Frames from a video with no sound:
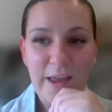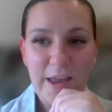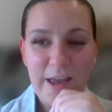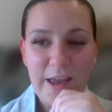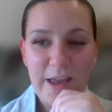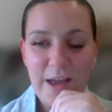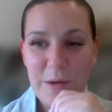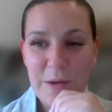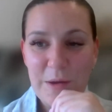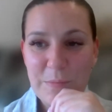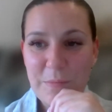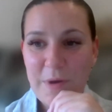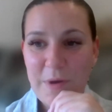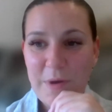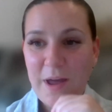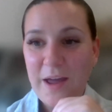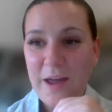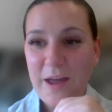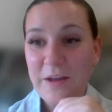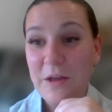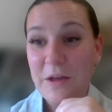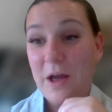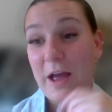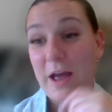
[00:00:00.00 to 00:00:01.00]
am
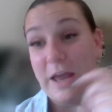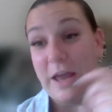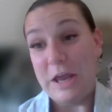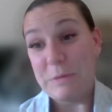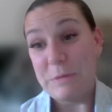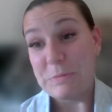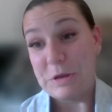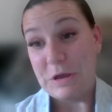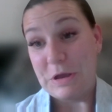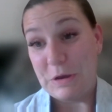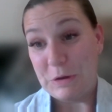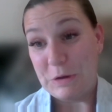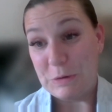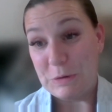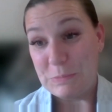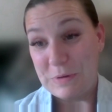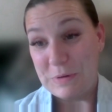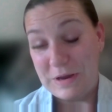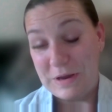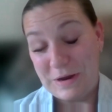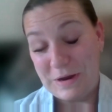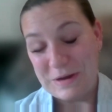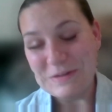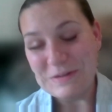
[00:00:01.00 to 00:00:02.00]
a younger
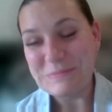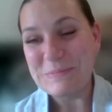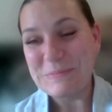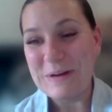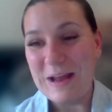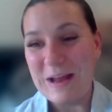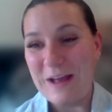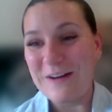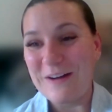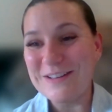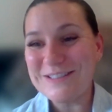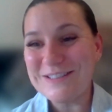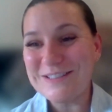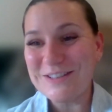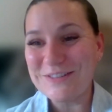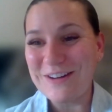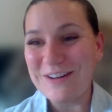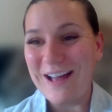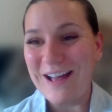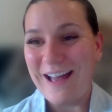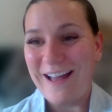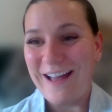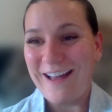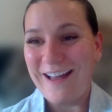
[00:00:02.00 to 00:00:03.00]
parent, but I
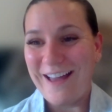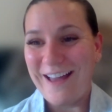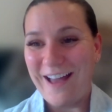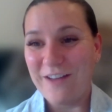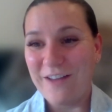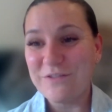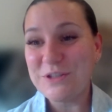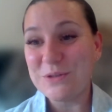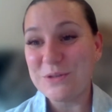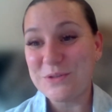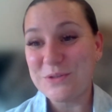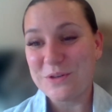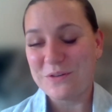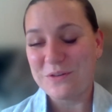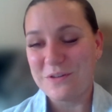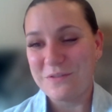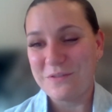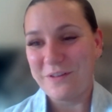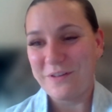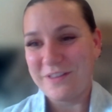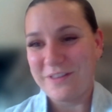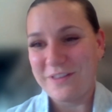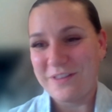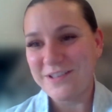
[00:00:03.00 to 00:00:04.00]
have two
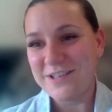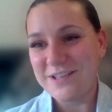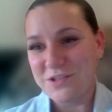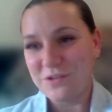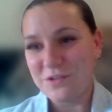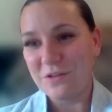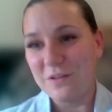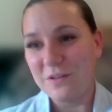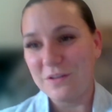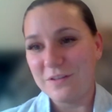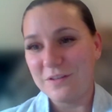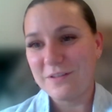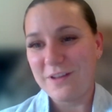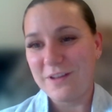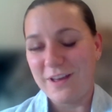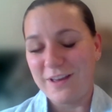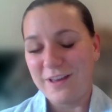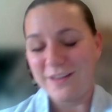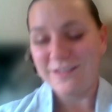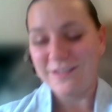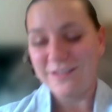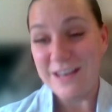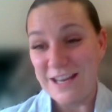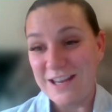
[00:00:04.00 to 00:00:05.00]
children with additional
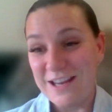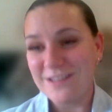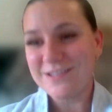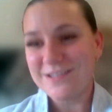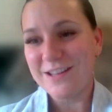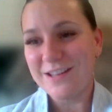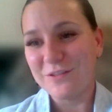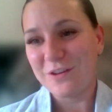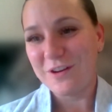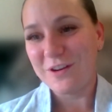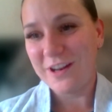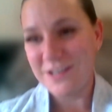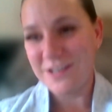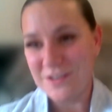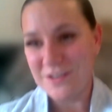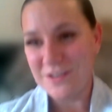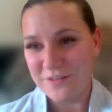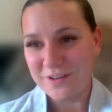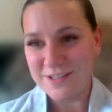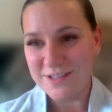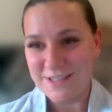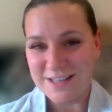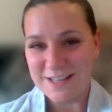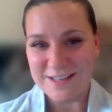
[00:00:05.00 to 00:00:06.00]
needs and learning
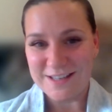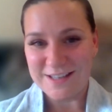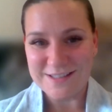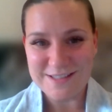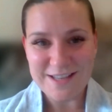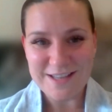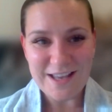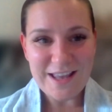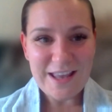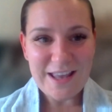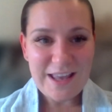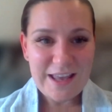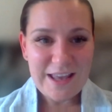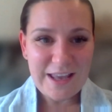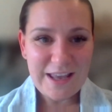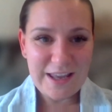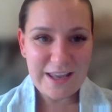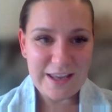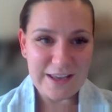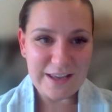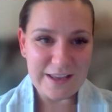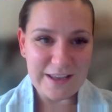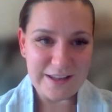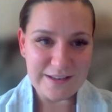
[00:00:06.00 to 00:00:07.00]
differences.
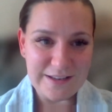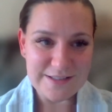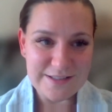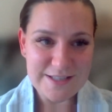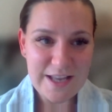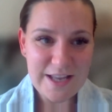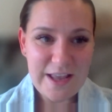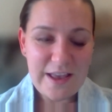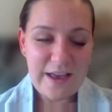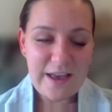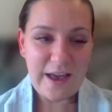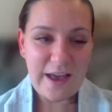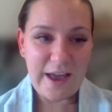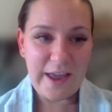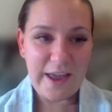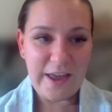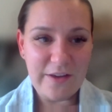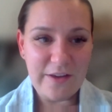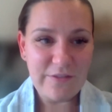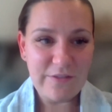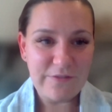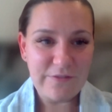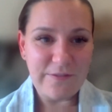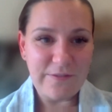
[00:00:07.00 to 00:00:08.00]
And I
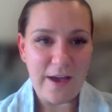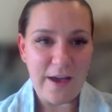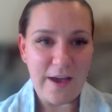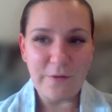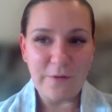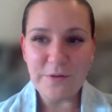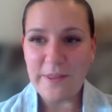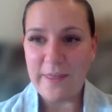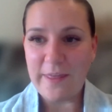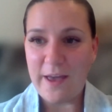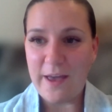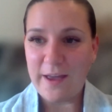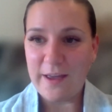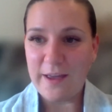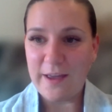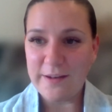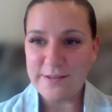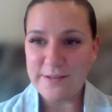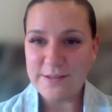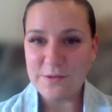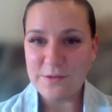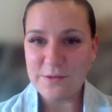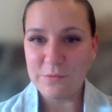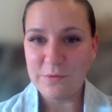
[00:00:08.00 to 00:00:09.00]
have found
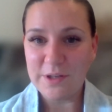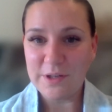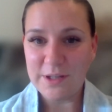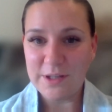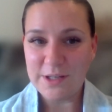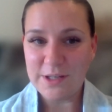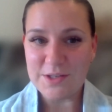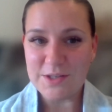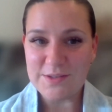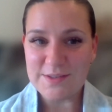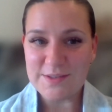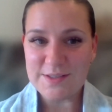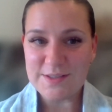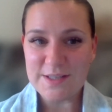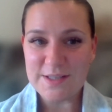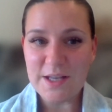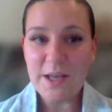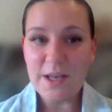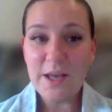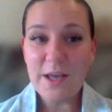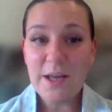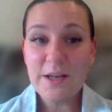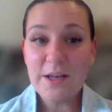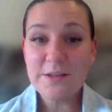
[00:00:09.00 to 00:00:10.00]
that really just
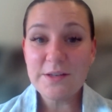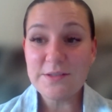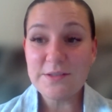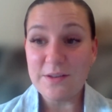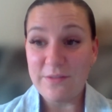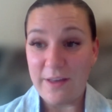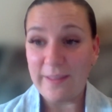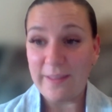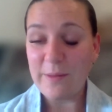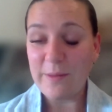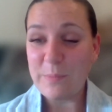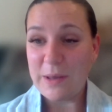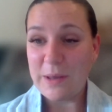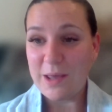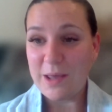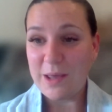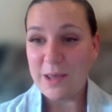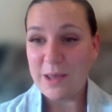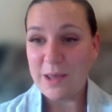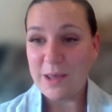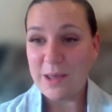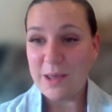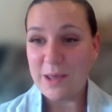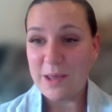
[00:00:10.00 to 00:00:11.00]

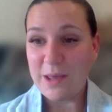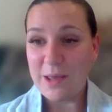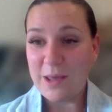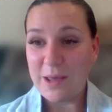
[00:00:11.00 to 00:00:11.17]
developing a